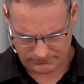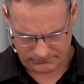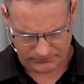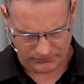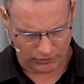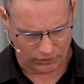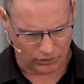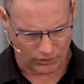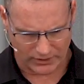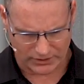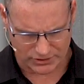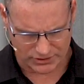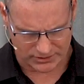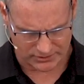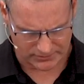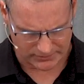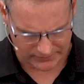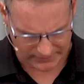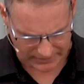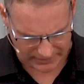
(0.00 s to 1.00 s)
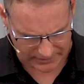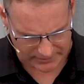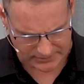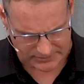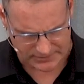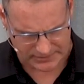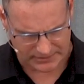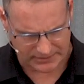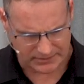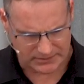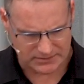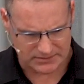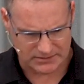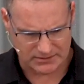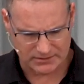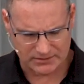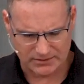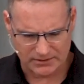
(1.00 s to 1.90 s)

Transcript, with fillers: No question in the context.